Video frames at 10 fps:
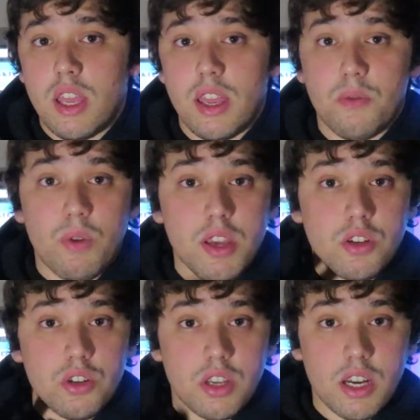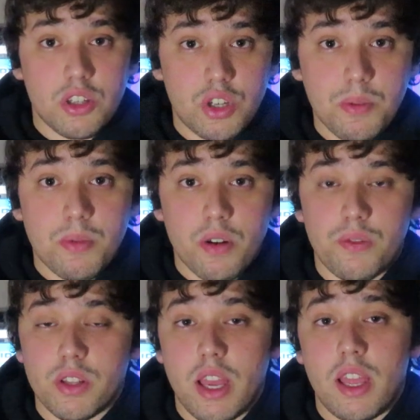and why you should get a cheap car
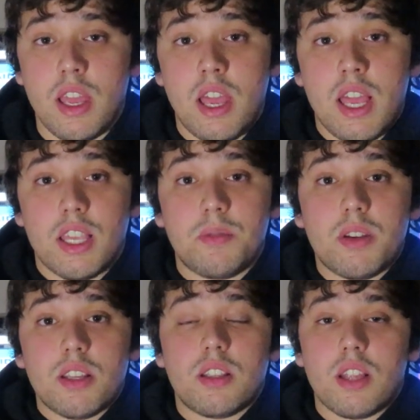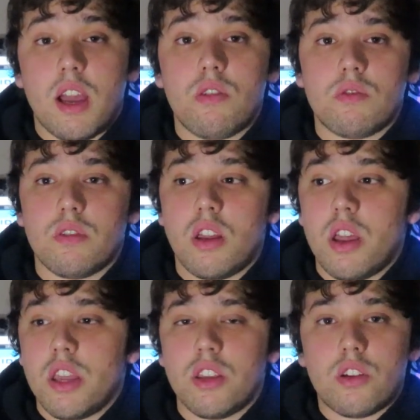for that, is because now
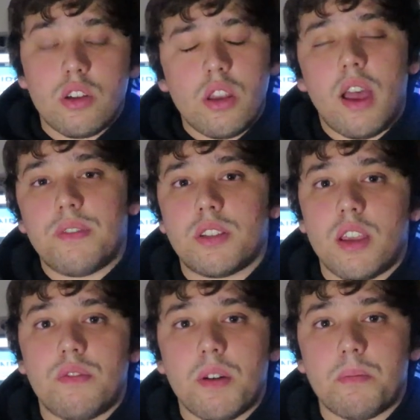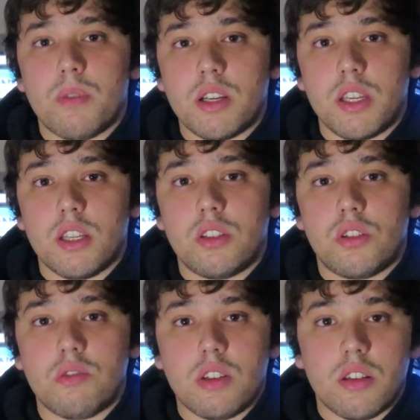you could have saved up money
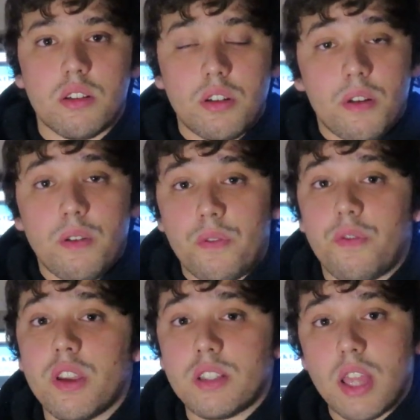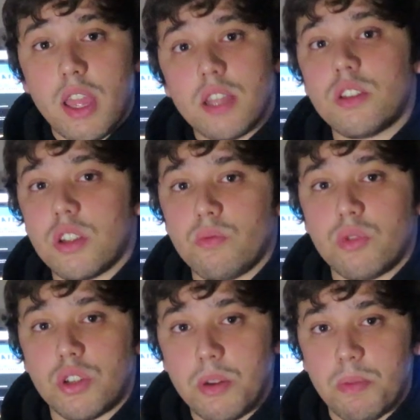to either fix the engine
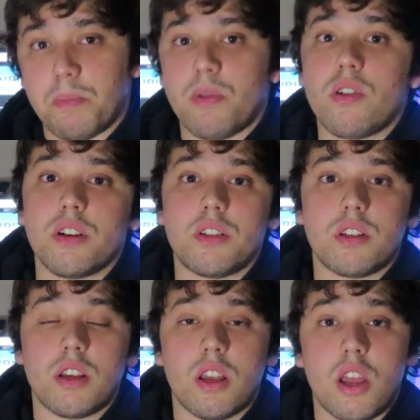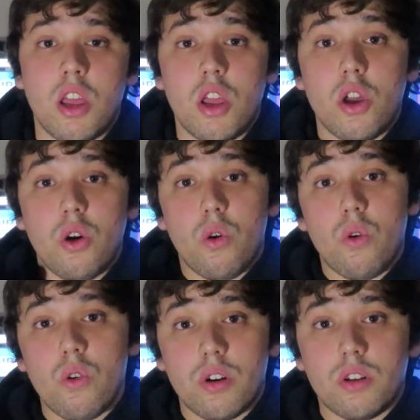with cheaper parts,
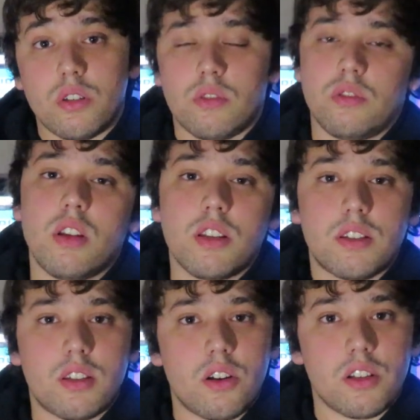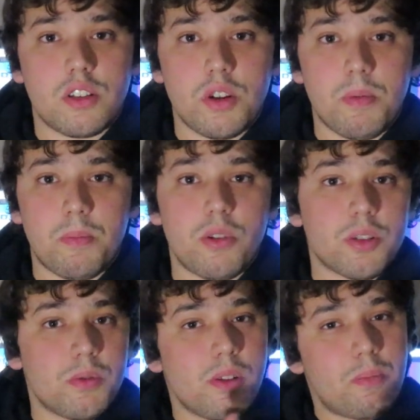or not necessarily cheaper
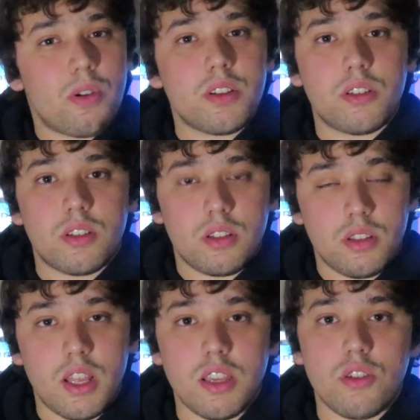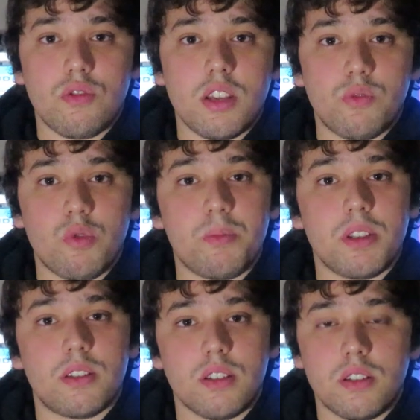parts, but the parts that you need will
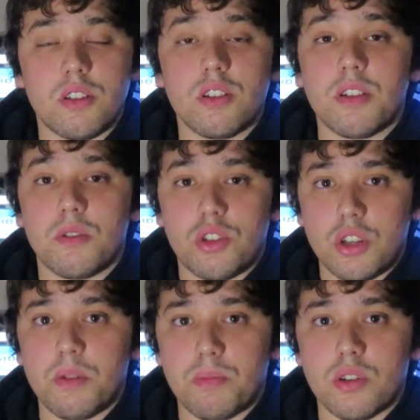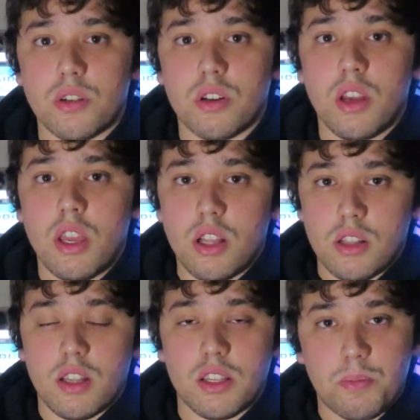be sincerely cheaper
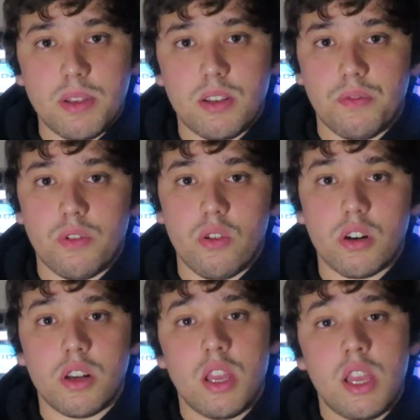than an expensive car.